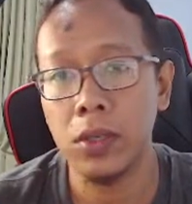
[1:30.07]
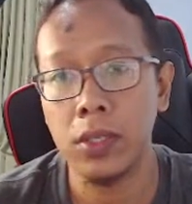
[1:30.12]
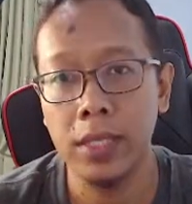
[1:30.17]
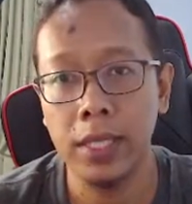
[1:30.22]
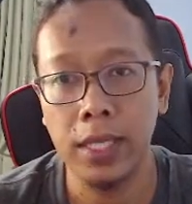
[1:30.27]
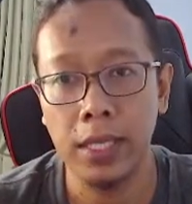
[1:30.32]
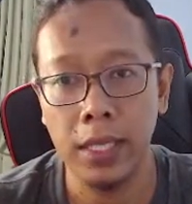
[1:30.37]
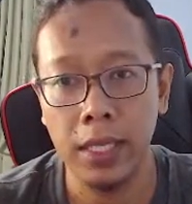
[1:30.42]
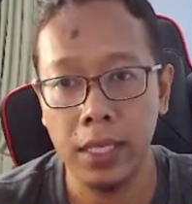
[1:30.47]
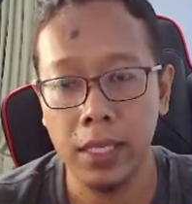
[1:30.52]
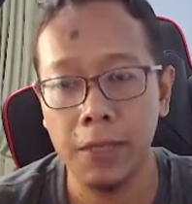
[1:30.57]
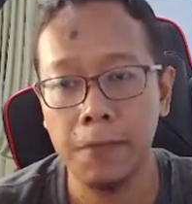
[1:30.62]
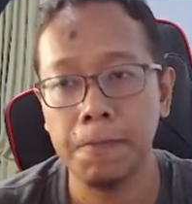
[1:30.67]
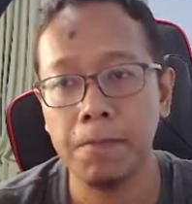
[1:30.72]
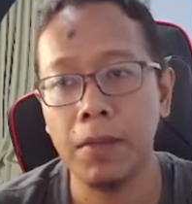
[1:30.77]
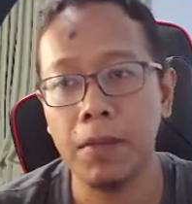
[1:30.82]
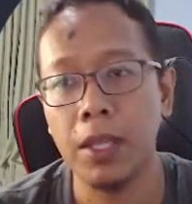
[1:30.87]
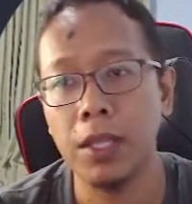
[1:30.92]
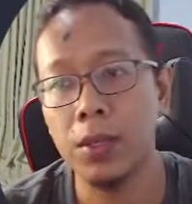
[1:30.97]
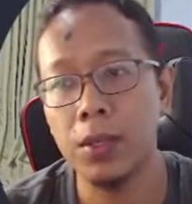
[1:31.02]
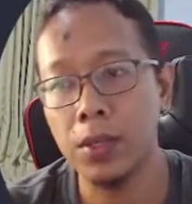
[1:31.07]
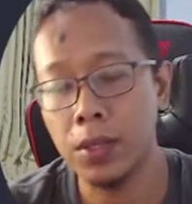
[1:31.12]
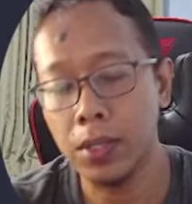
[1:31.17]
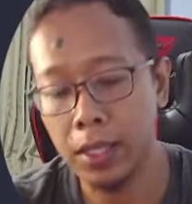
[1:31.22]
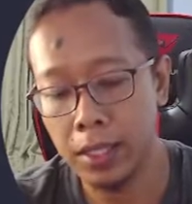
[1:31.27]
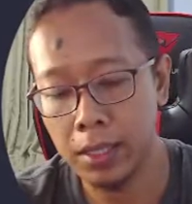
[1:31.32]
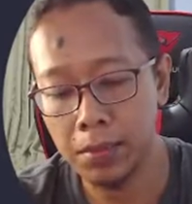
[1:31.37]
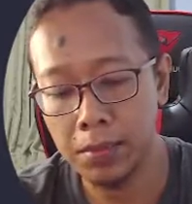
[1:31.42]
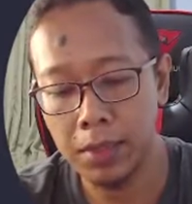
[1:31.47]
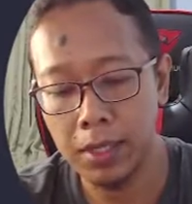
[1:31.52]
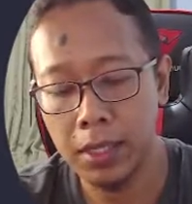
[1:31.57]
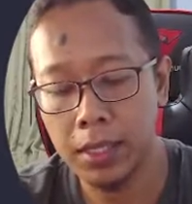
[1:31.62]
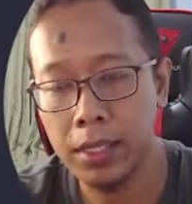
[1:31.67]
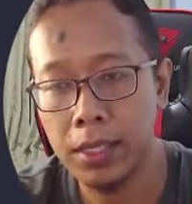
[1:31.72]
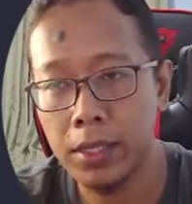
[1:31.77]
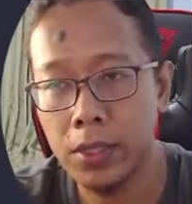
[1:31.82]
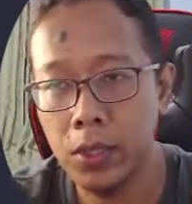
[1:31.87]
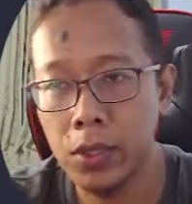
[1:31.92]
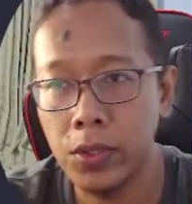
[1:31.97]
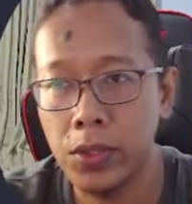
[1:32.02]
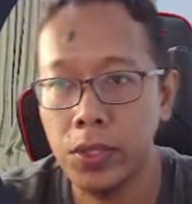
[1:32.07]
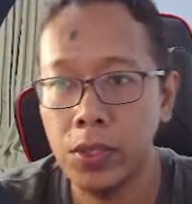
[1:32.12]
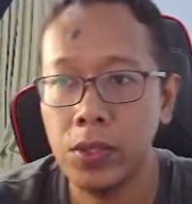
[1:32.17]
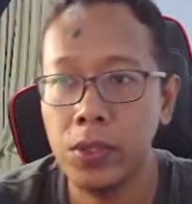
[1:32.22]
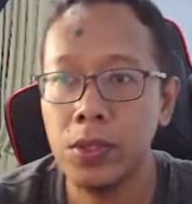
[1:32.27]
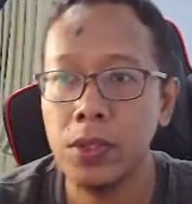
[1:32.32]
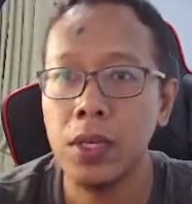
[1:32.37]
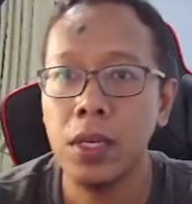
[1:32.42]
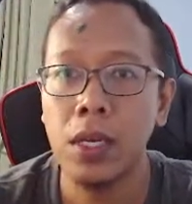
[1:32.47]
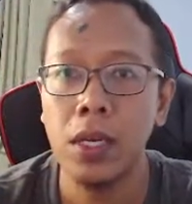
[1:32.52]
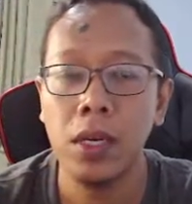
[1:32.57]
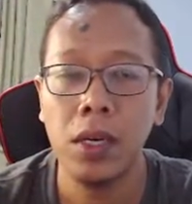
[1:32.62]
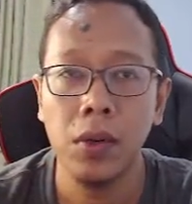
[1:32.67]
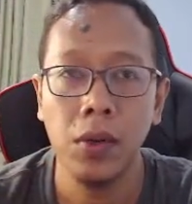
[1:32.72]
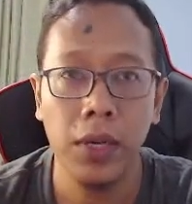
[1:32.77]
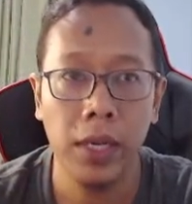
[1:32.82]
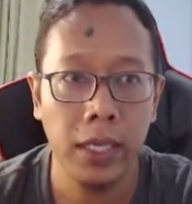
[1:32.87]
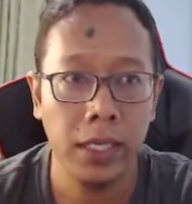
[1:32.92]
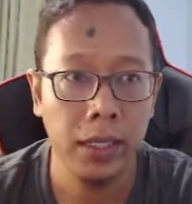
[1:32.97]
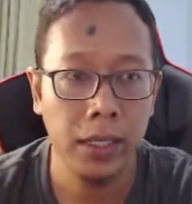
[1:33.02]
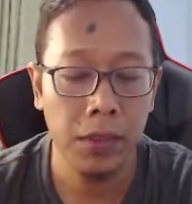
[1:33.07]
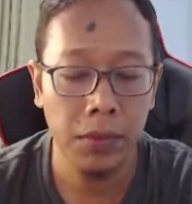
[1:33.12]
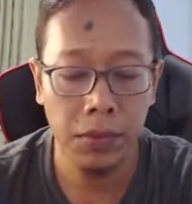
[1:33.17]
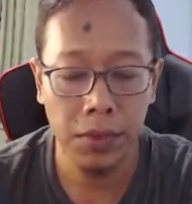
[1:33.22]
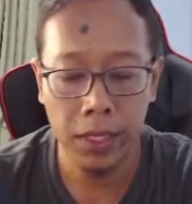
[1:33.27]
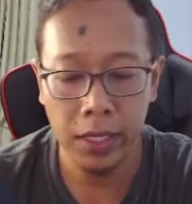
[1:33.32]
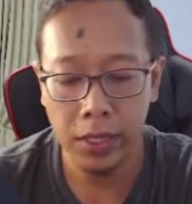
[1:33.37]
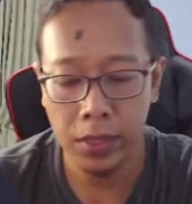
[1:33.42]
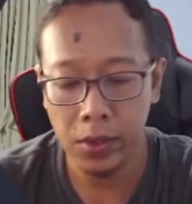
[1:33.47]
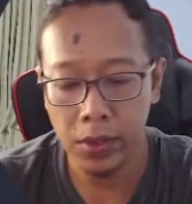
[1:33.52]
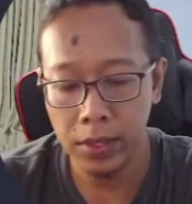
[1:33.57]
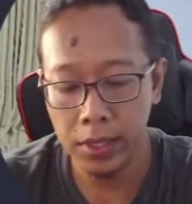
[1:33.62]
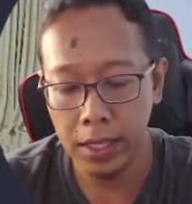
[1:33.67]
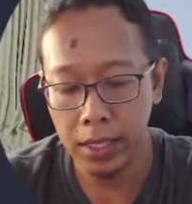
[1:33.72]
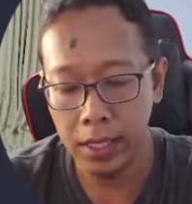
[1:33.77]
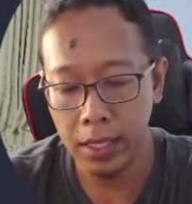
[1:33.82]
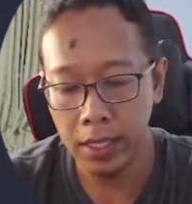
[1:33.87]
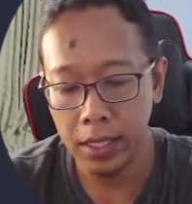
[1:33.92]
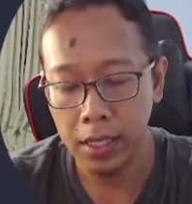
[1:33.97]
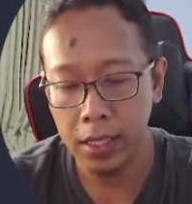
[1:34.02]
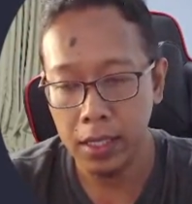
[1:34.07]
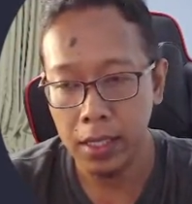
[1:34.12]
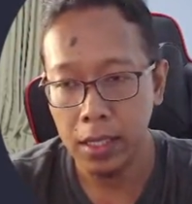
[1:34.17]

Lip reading: setting. So let me show you where is the VS Code setting.